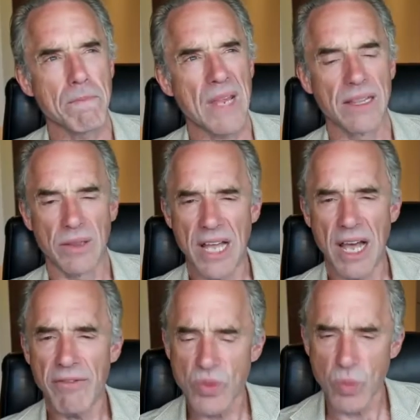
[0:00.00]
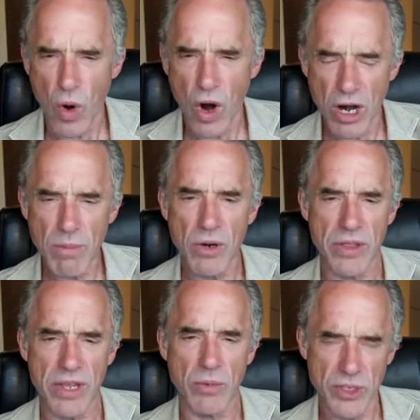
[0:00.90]
Love is warmer
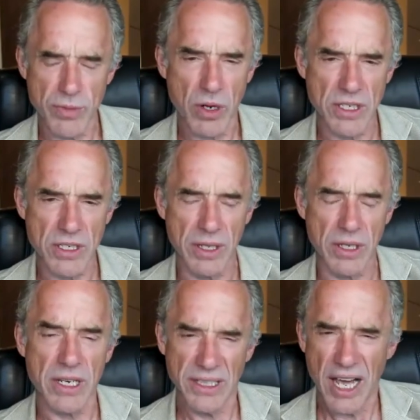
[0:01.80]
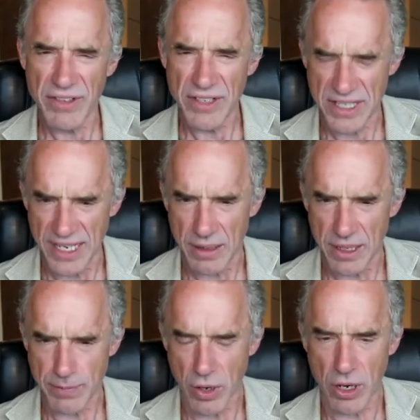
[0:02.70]
than responsibility. Love
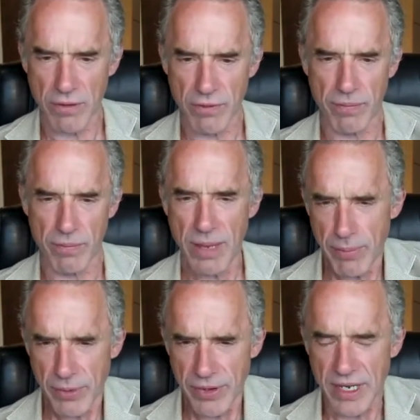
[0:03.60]
is part of empathy and